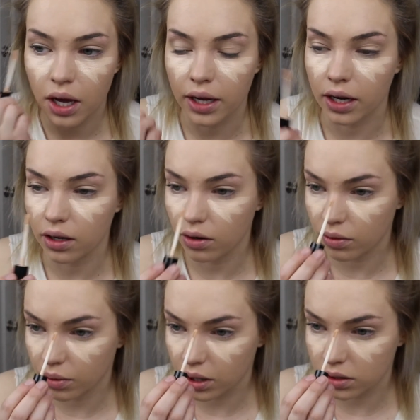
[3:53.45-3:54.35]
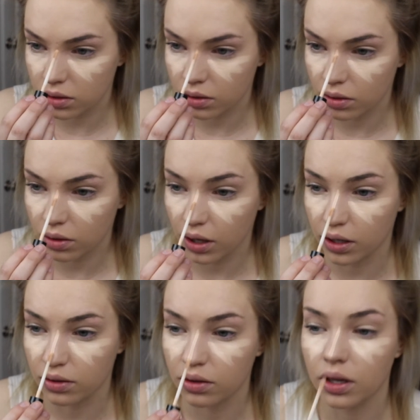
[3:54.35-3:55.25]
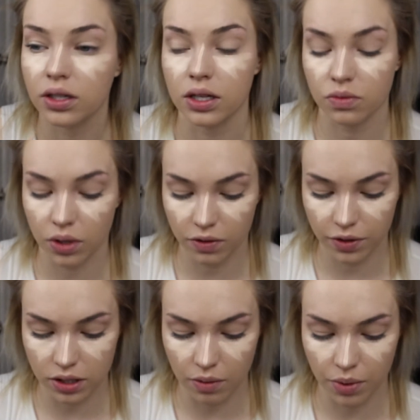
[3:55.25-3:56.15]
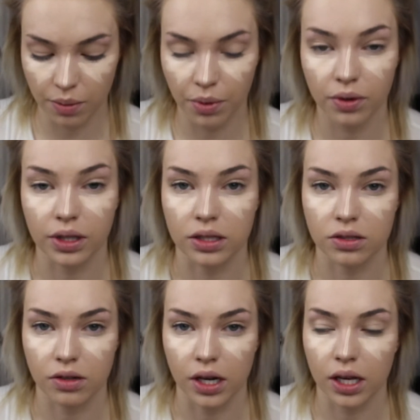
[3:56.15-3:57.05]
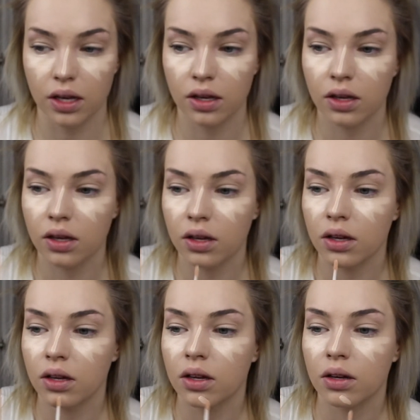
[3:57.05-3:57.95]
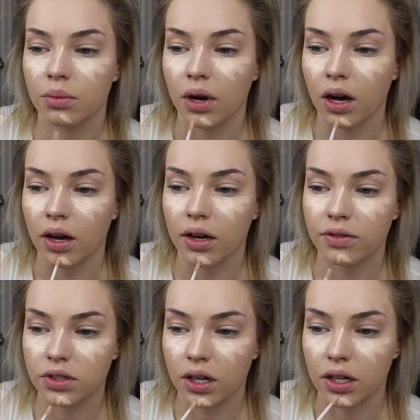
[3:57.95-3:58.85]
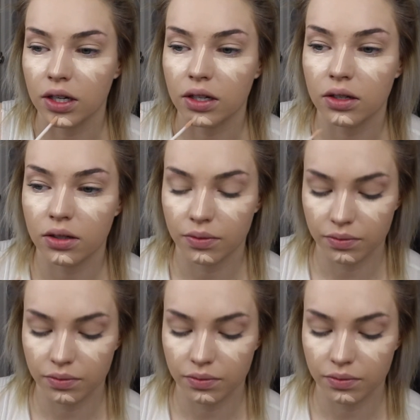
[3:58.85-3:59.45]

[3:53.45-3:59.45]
And I know it works, it does work for some people, and that's great, but I have tried